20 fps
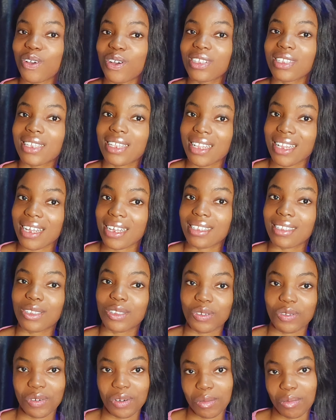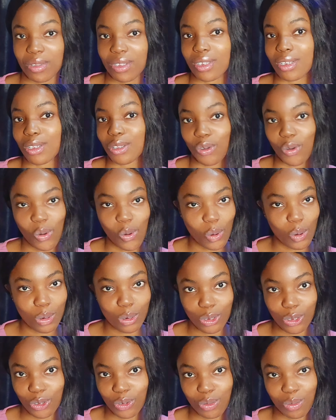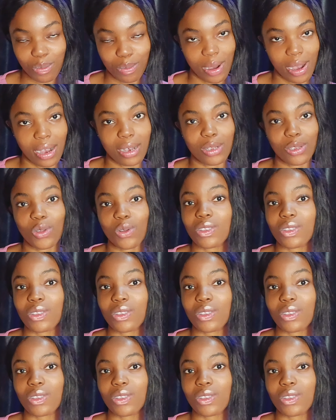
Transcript: don't let scripting hold you back.